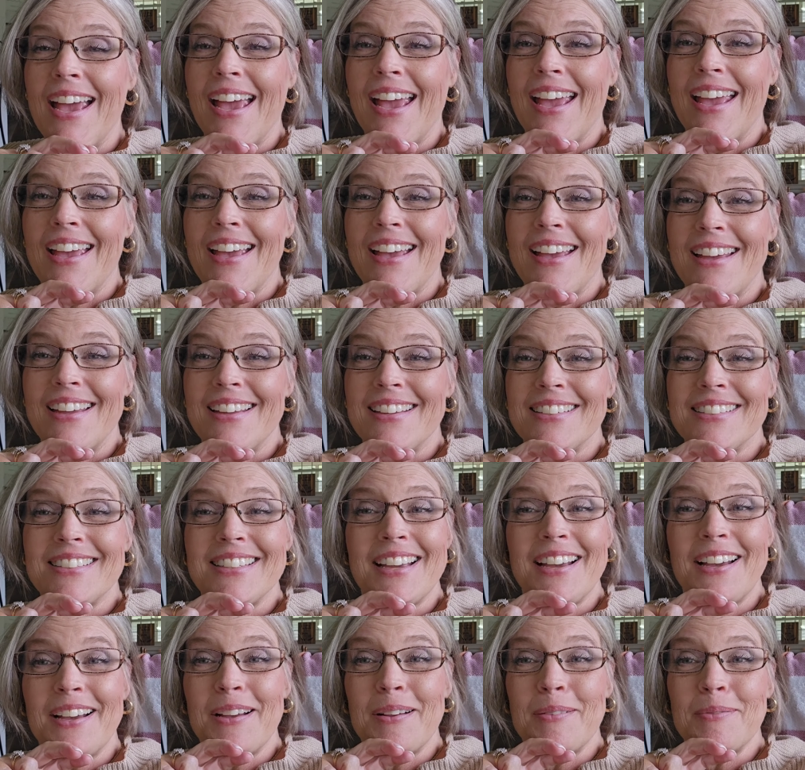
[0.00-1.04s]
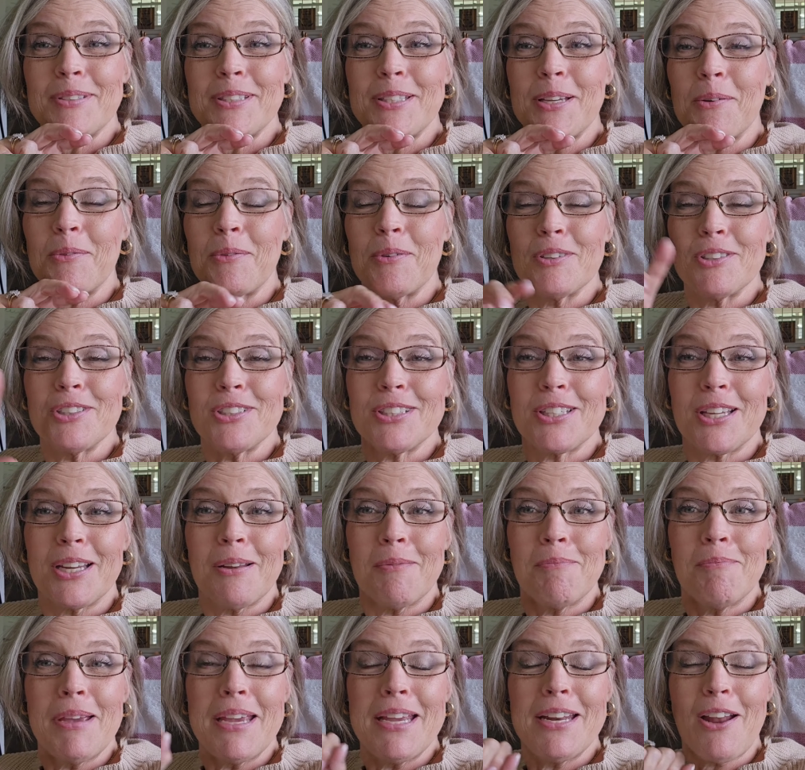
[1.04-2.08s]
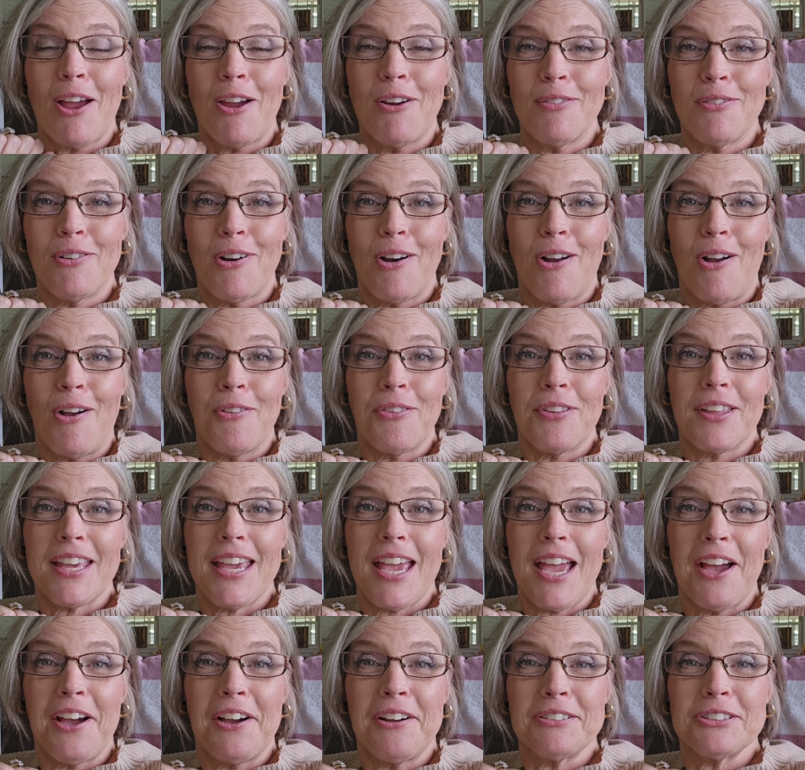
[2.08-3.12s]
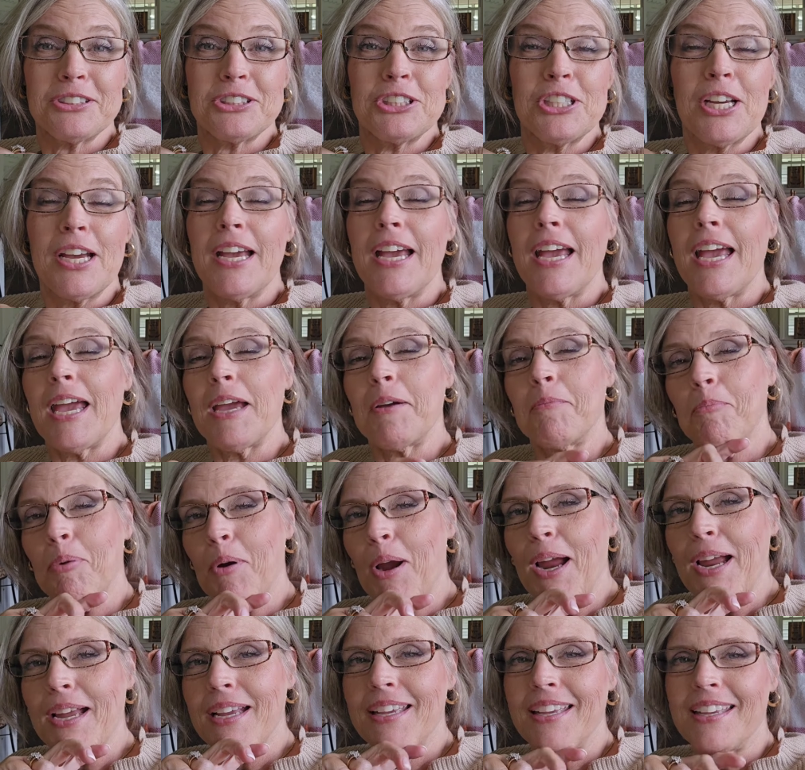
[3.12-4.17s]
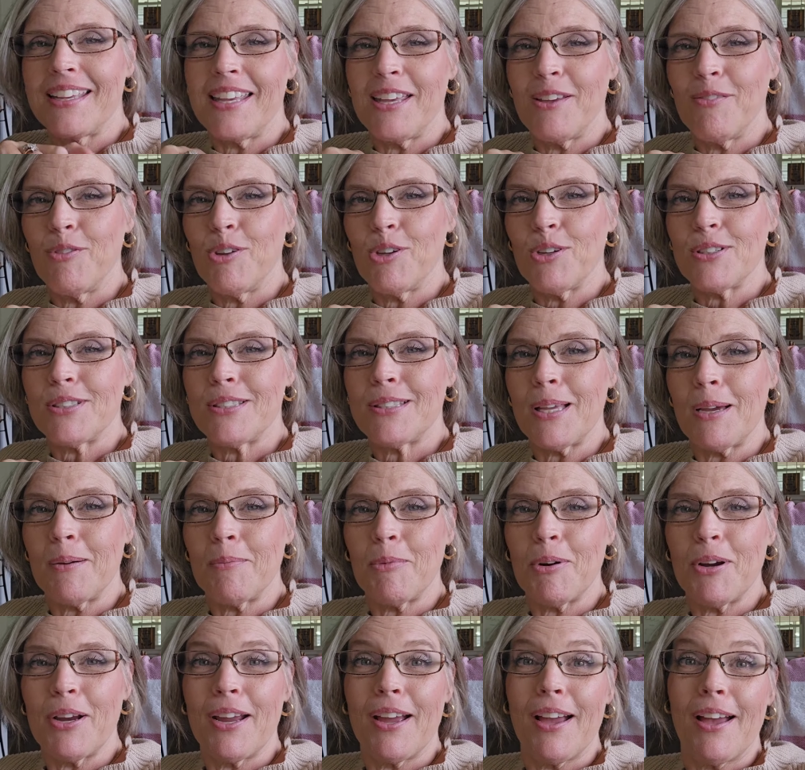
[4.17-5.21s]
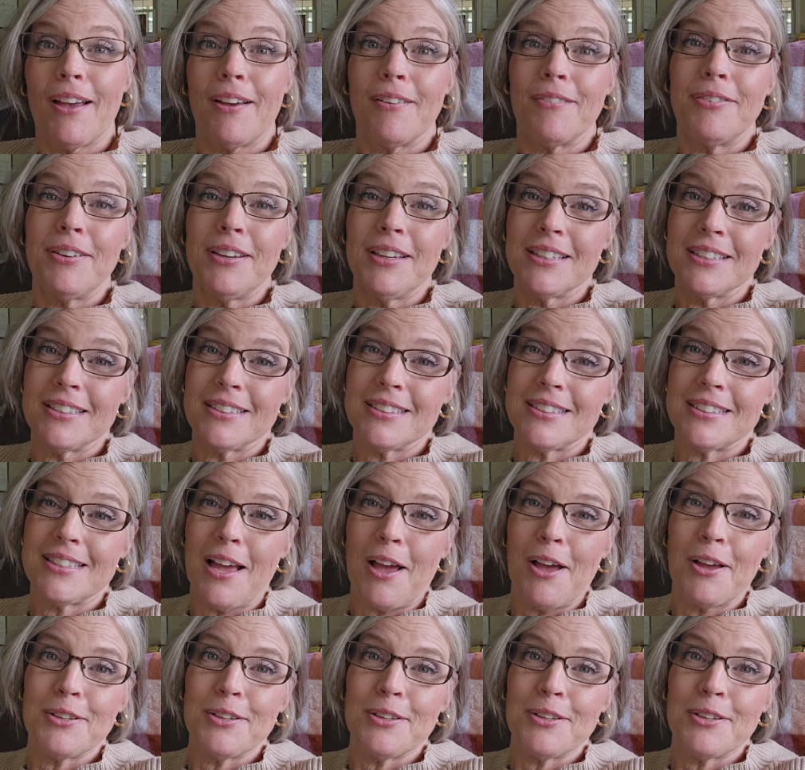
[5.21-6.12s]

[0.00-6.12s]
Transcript: And so we're just going to meet over on the couch and Bryant can give you a summary of his